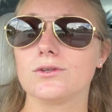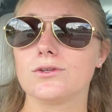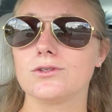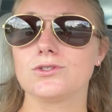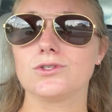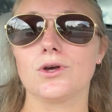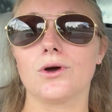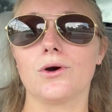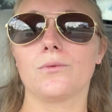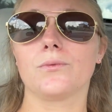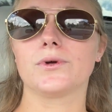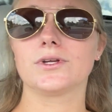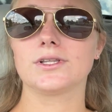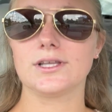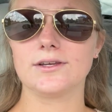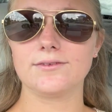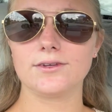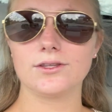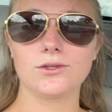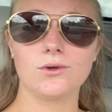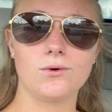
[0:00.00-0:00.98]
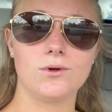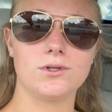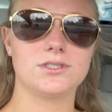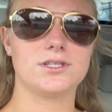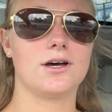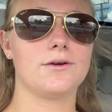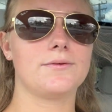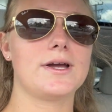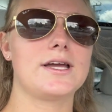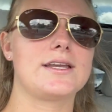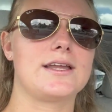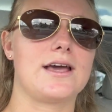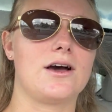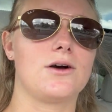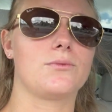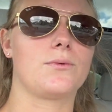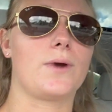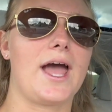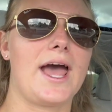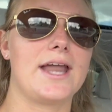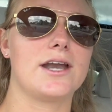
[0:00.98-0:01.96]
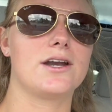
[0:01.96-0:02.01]
So we're leaving the hotel right now.
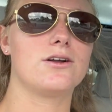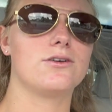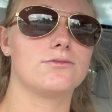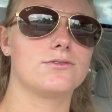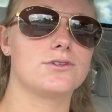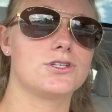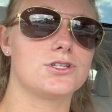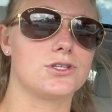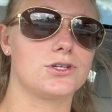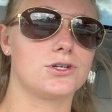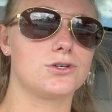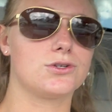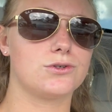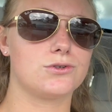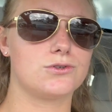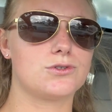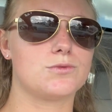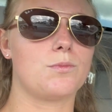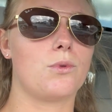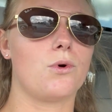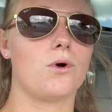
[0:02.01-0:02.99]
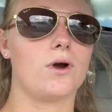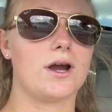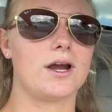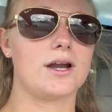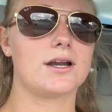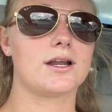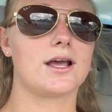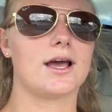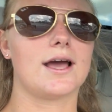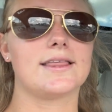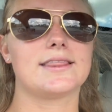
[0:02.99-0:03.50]
We're headed over to the cruise port.